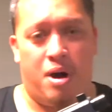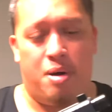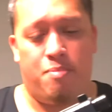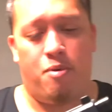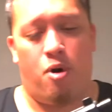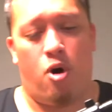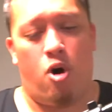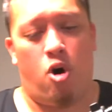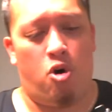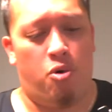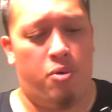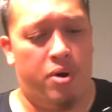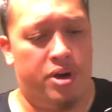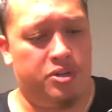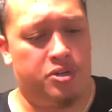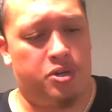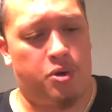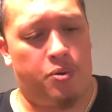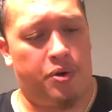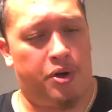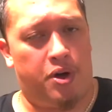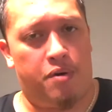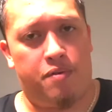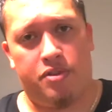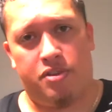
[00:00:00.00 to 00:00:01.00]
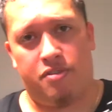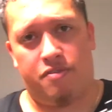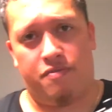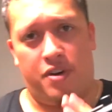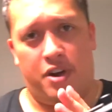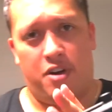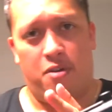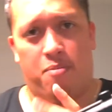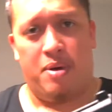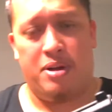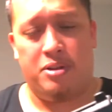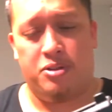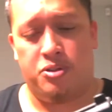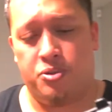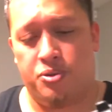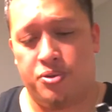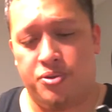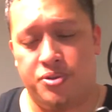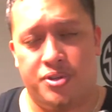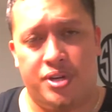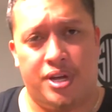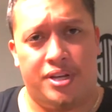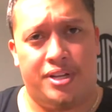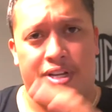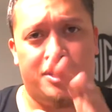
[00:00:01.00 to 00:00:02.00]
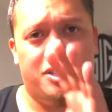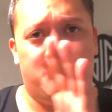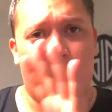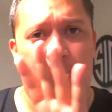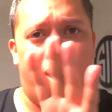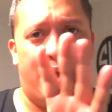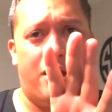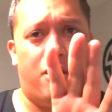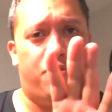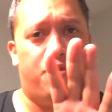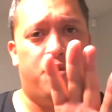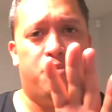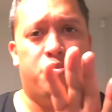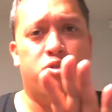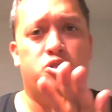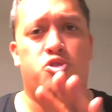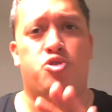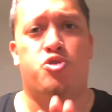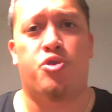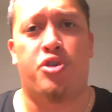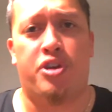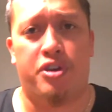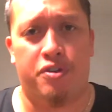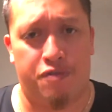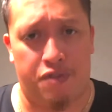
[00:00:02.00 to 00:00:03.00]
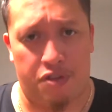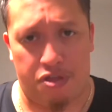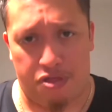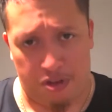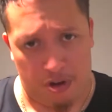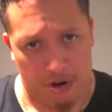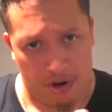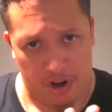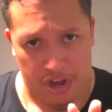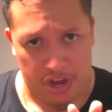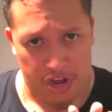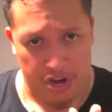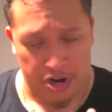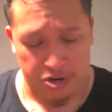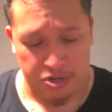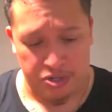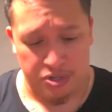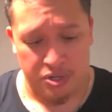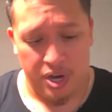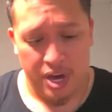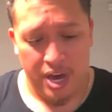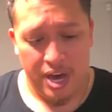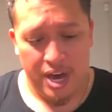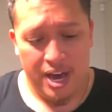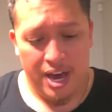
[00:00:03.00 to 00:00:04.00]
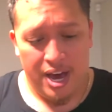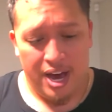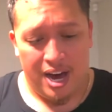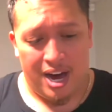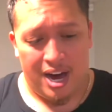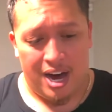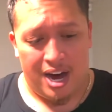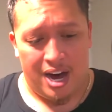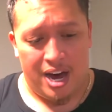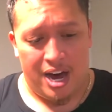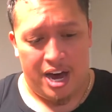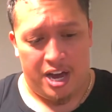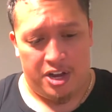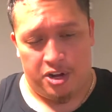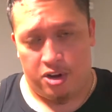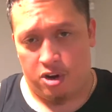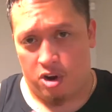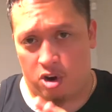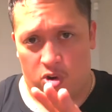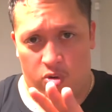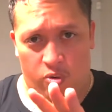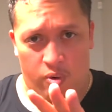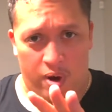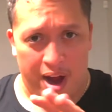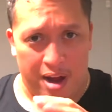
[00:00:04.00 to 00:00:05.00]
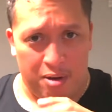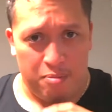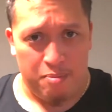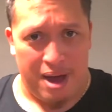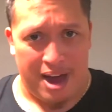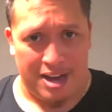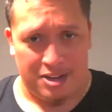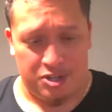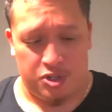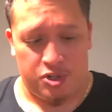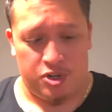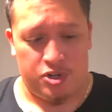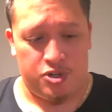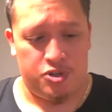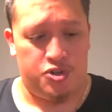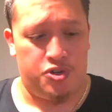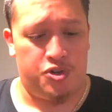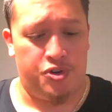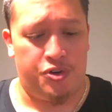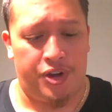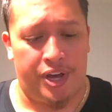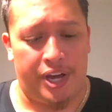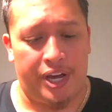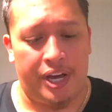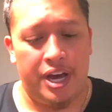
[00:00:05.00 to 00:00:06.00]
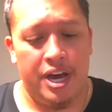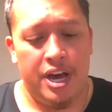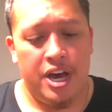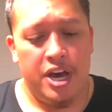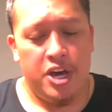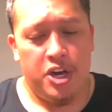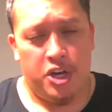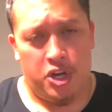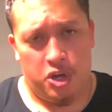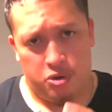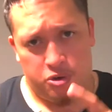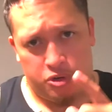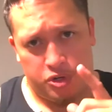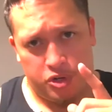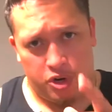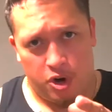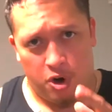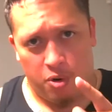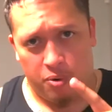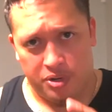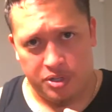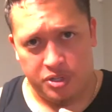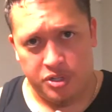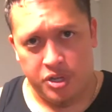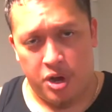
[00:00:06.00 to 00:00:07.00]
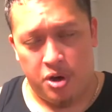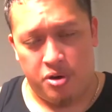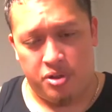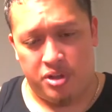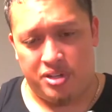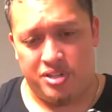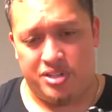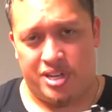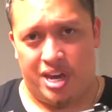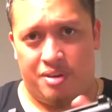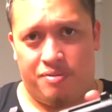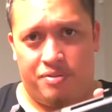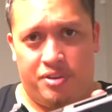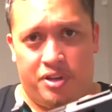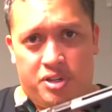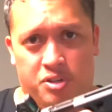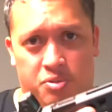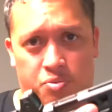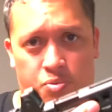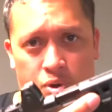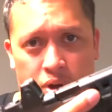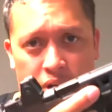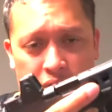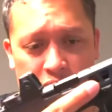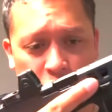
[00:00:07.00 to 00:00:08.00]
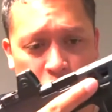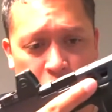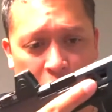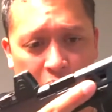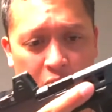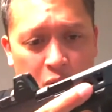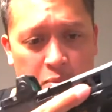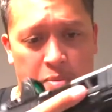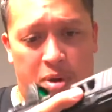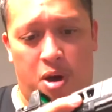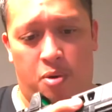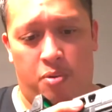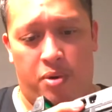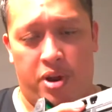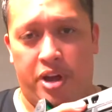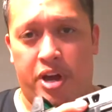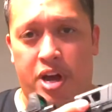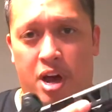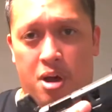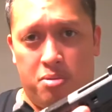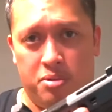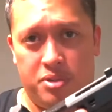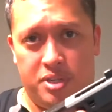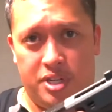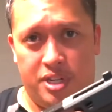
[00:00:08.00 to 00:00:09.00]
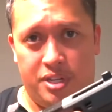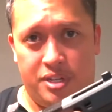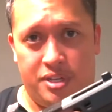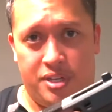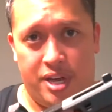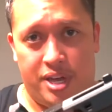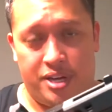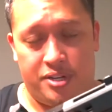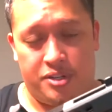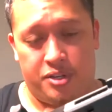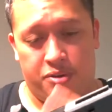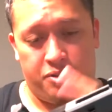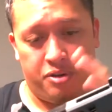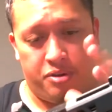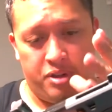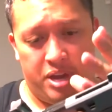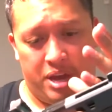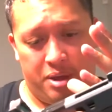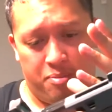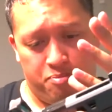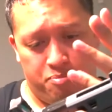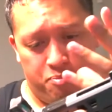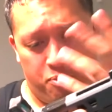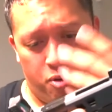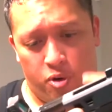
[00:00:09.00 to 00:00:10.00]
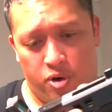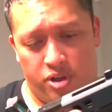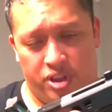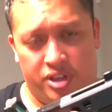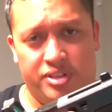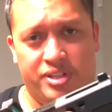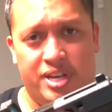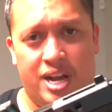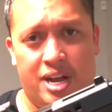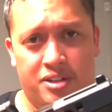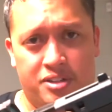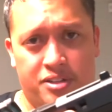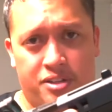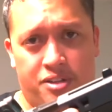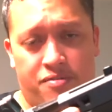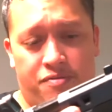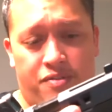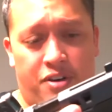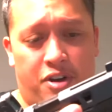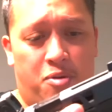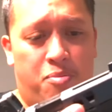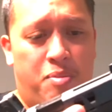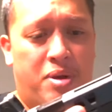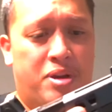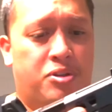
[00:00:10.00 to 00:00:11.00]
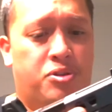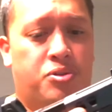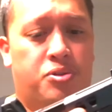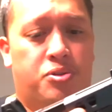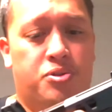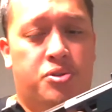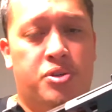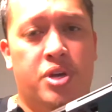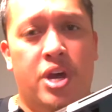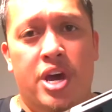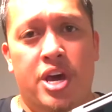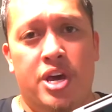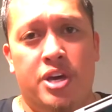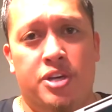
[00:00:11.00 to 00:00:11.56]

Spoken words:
I'm always going over the fundamentals. It doesn't matter if you've been shooting for 30 years and you're a grandmaster in shooting, you should always know that safety is paramount when it comes to these things and boiling down to the fundamentals.